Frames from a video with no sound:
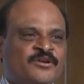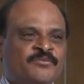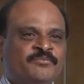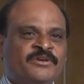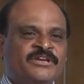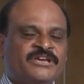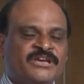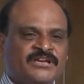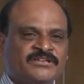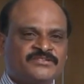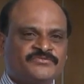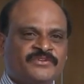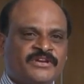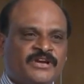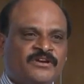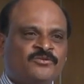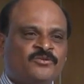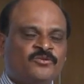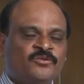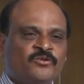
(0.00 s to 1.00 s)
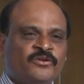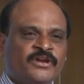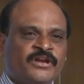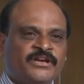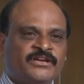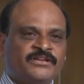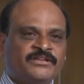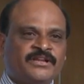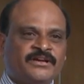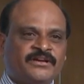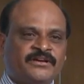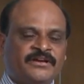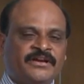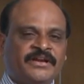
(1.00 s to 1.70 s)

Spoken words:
because we have to look at the